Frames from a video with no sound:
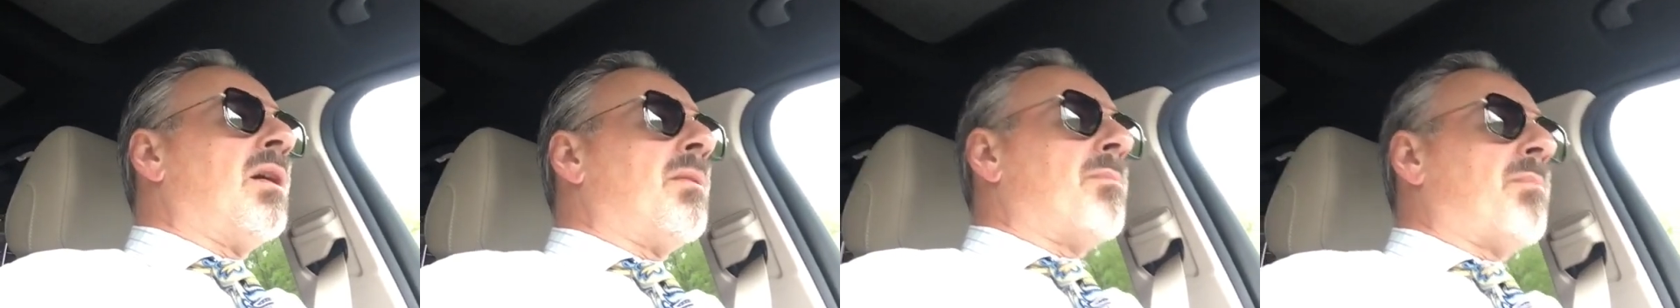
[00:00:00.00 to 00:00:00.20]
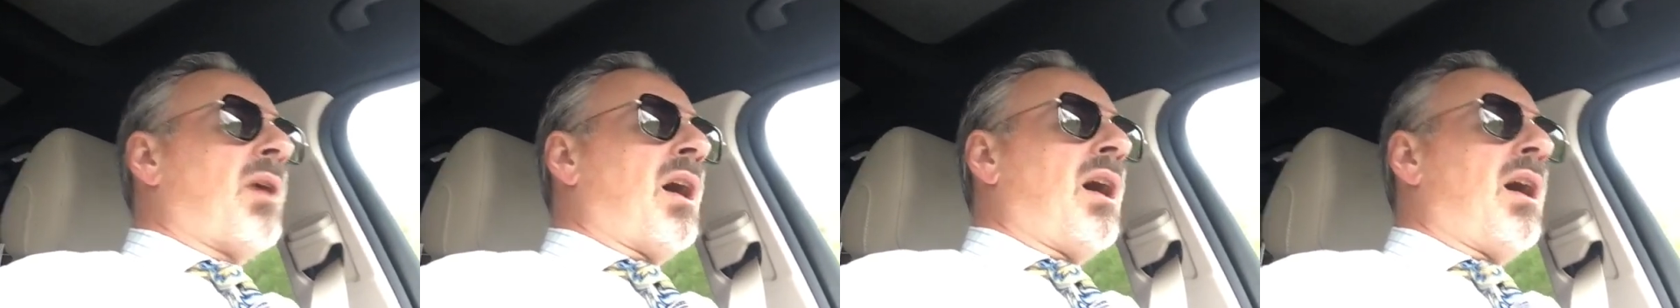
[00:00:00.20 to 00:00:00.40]

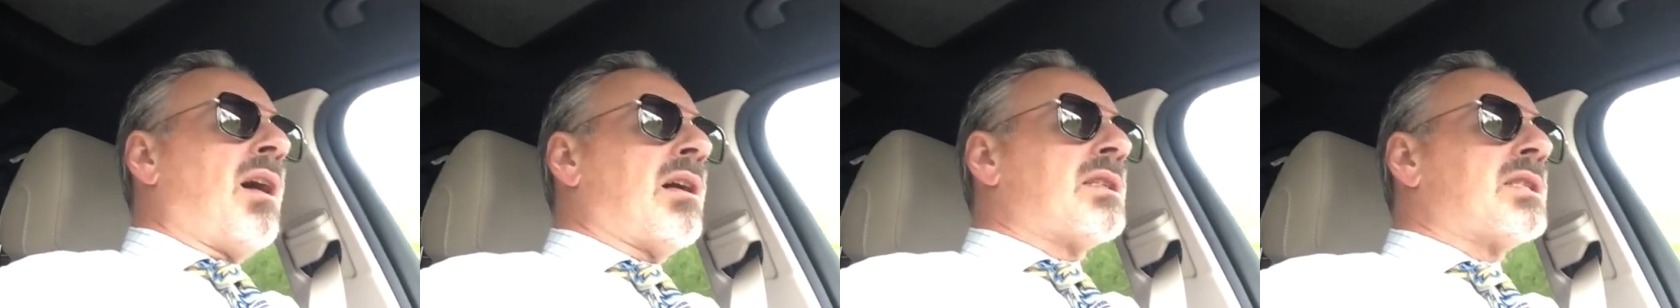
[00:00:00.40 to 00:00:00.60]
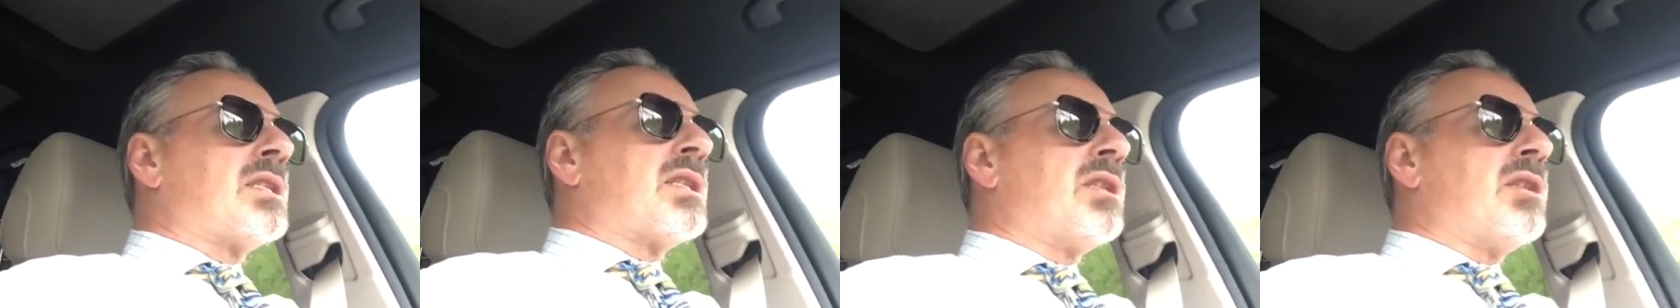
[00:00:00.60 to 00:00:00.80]

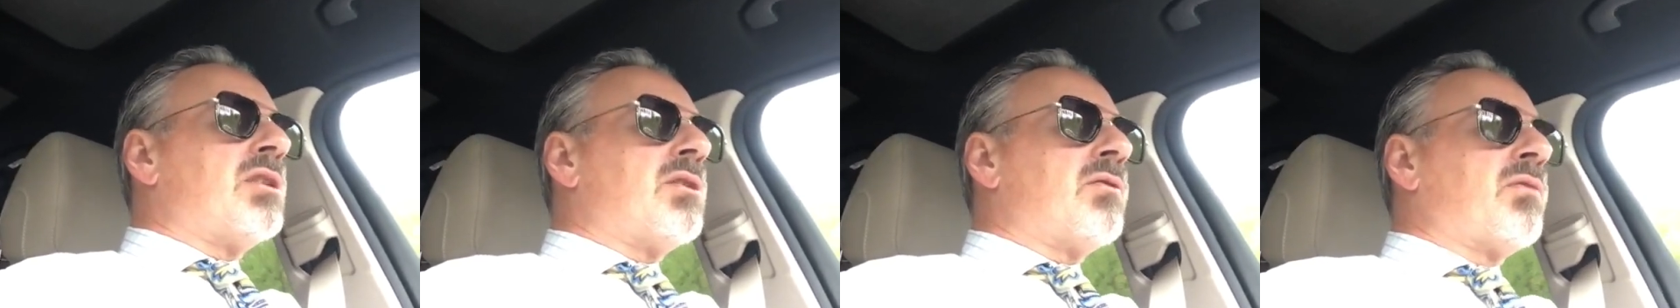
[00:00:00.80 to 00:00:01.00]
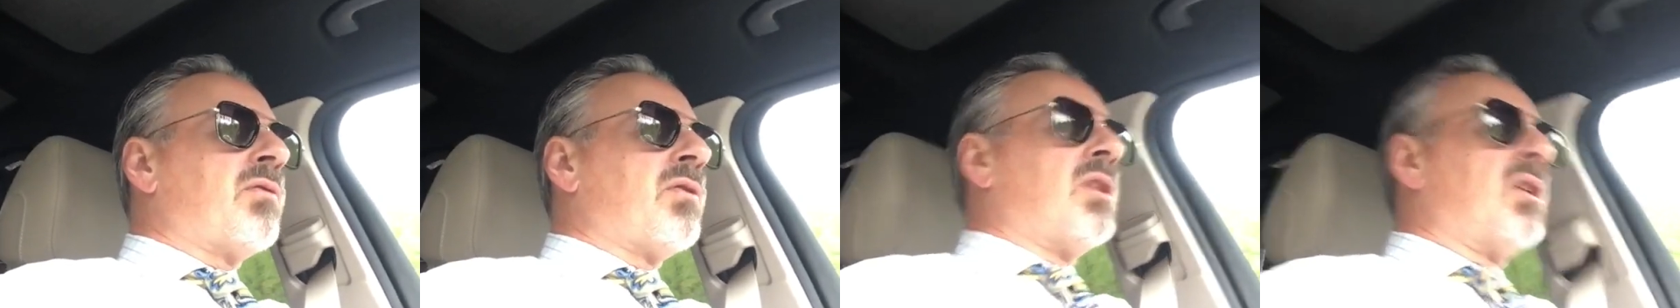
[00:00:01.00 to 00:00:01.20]

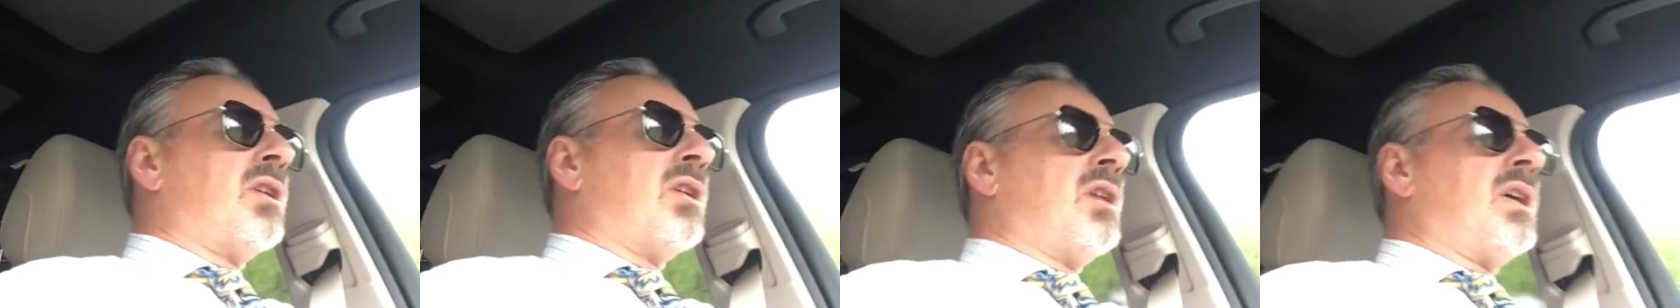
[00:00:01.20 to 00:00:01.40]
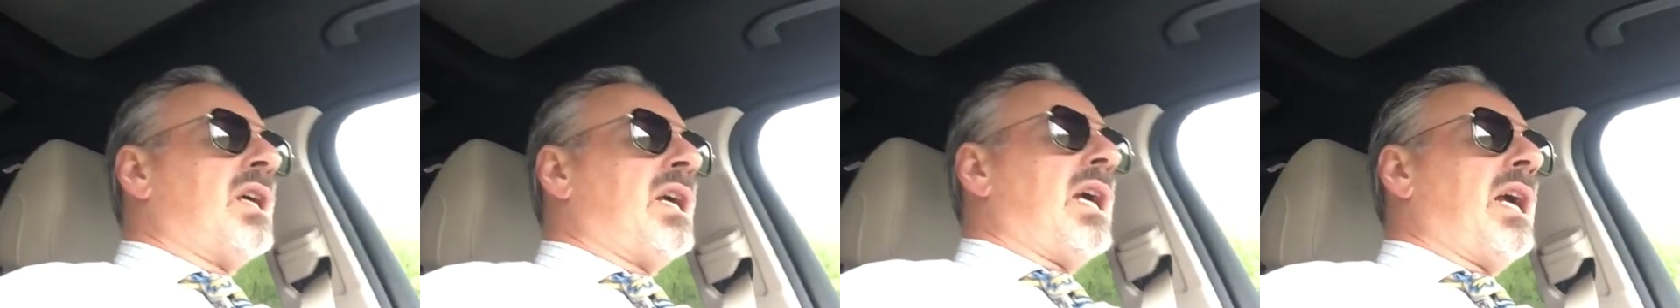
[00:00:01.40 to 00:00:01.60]
positive
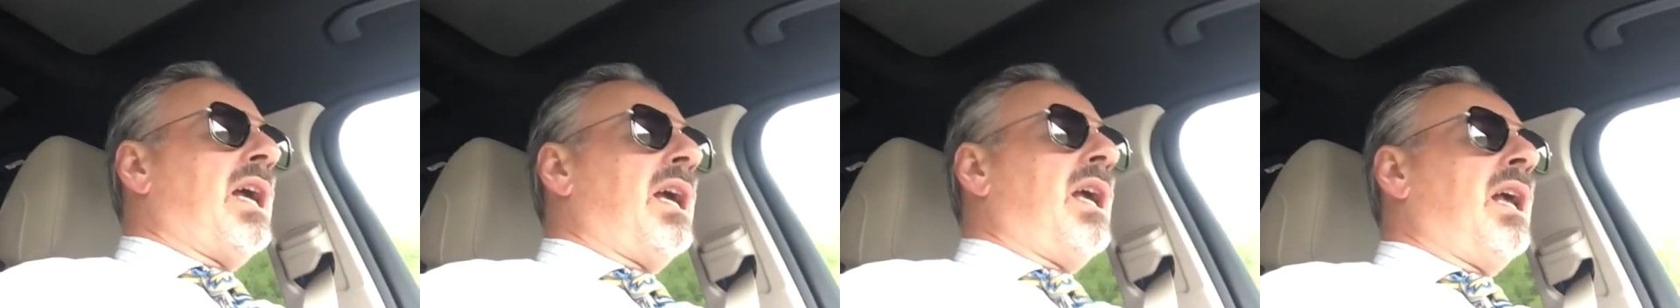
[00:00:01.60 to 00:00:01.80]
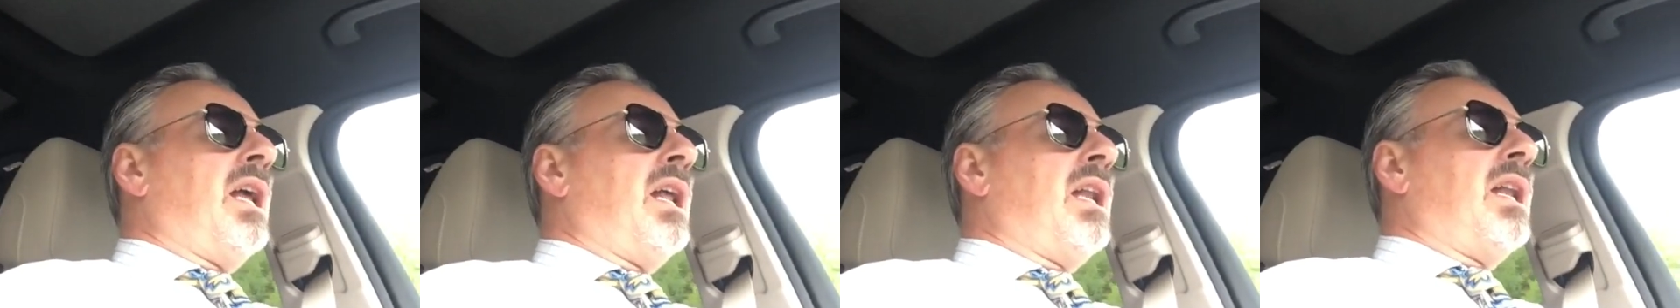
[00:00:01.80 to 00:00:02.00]

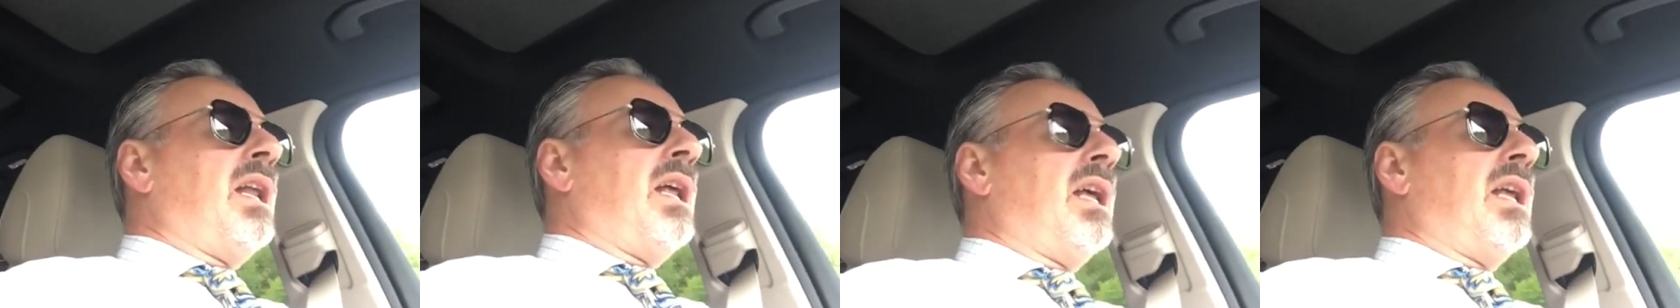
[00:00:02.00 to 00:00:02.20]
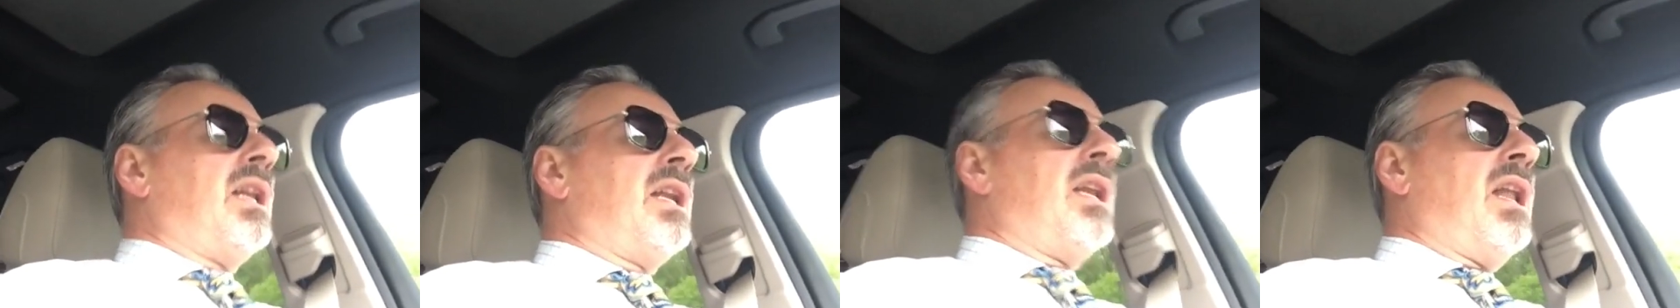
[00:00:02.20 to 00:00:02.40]
and
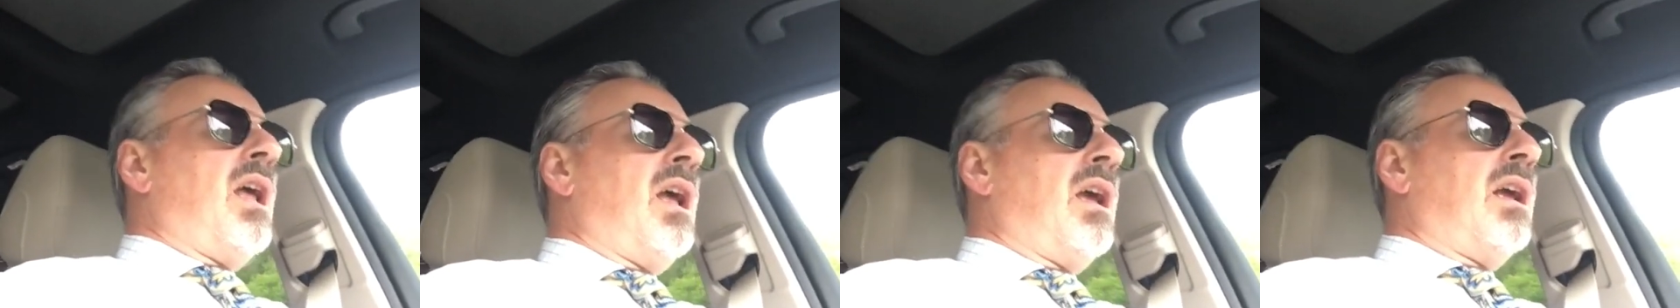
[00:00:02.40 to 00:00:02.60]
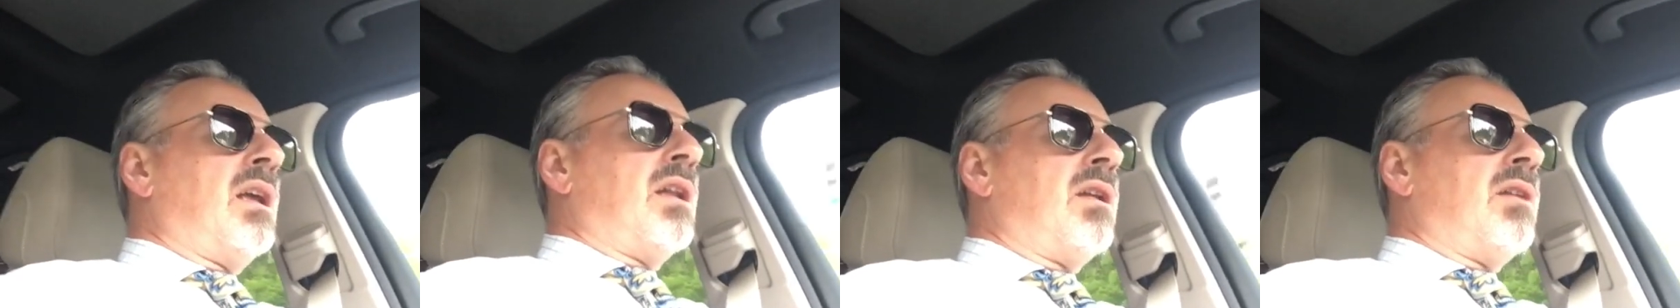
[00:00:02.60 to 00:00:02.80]

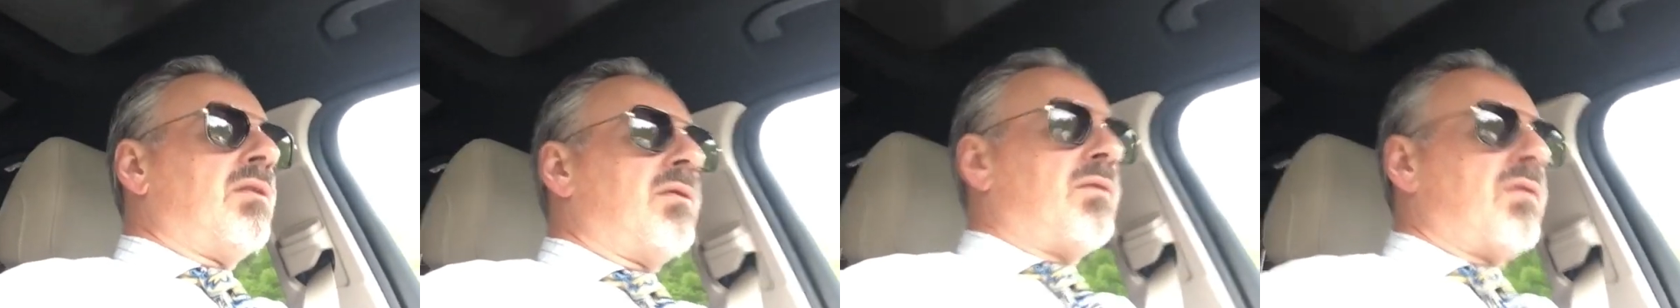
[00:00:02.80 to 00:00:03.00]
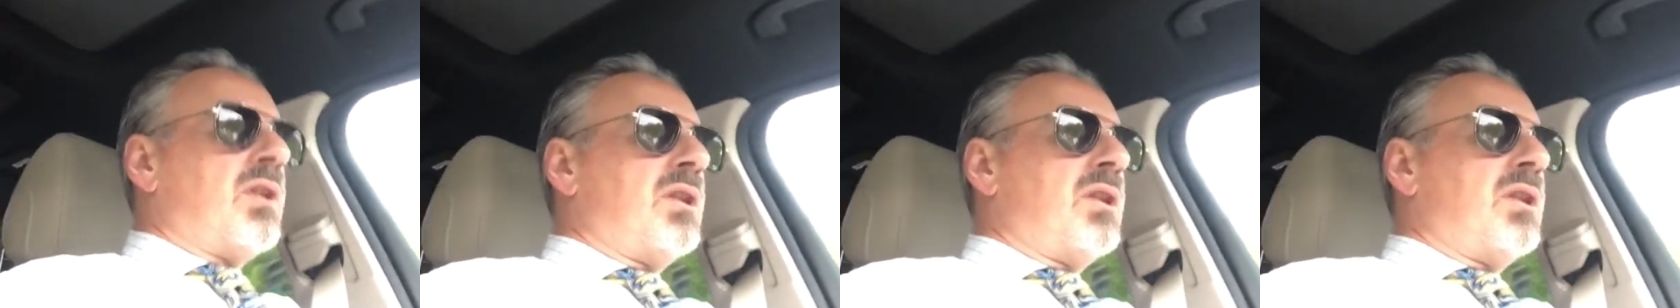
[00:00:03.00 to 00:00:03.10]
negative,